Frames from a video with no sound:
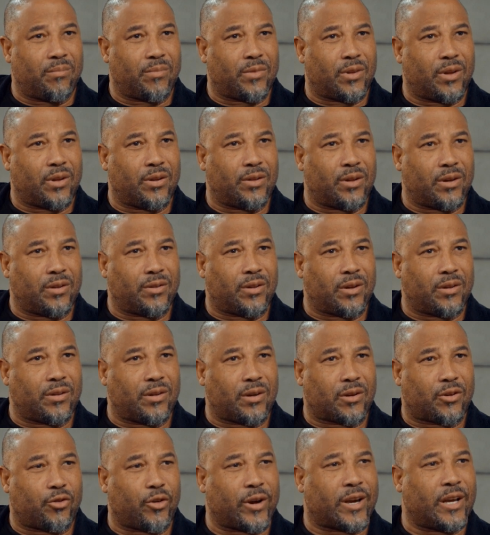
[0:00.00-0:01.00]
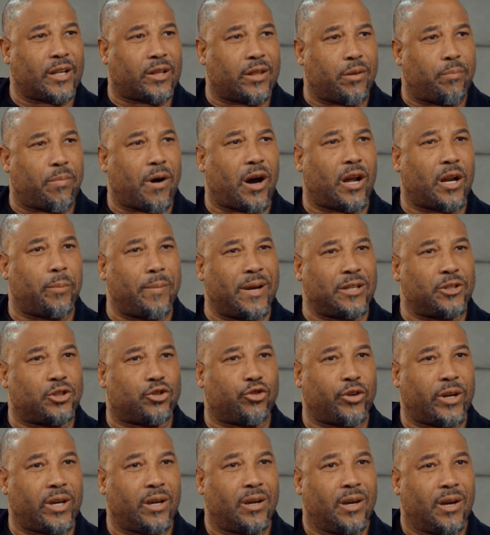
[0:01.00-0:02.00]
the cricket, the
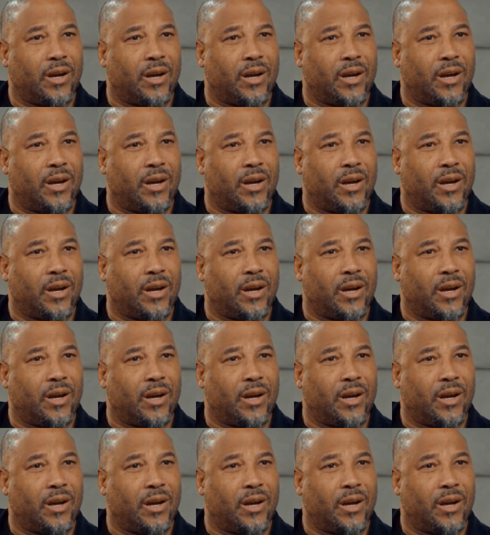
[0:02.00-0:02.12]
parliamentary